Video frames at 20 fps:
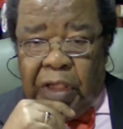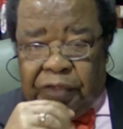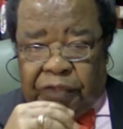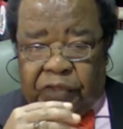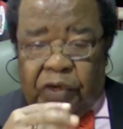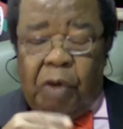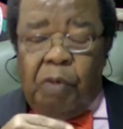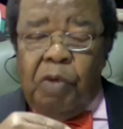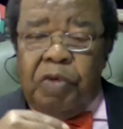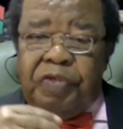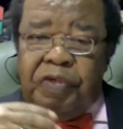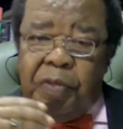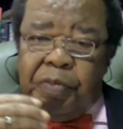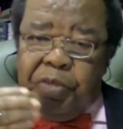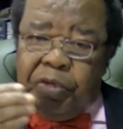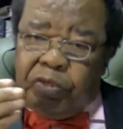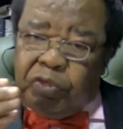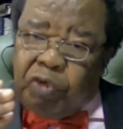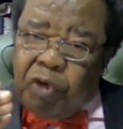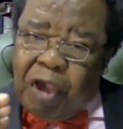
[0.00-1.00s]
And so I was
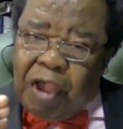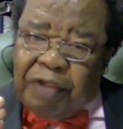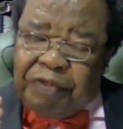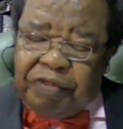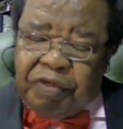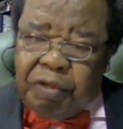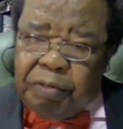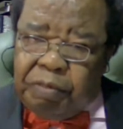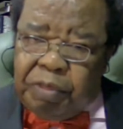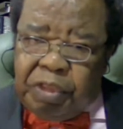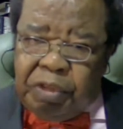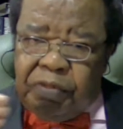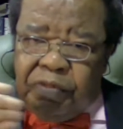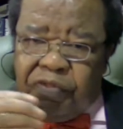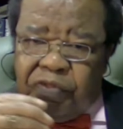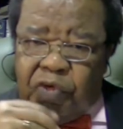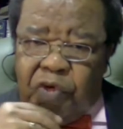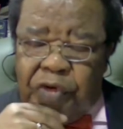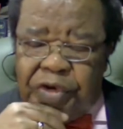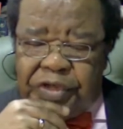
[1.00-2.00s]
able to ask him
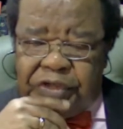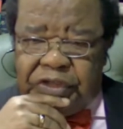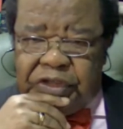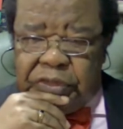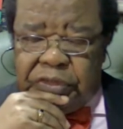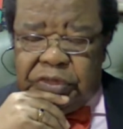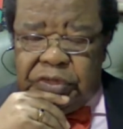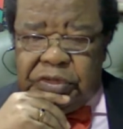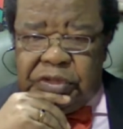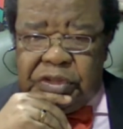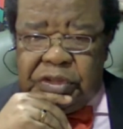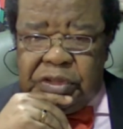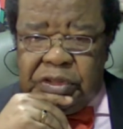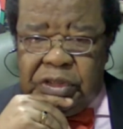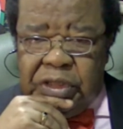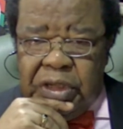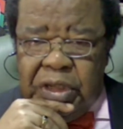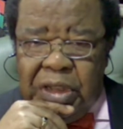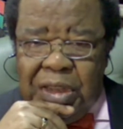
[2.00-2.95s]
these questions.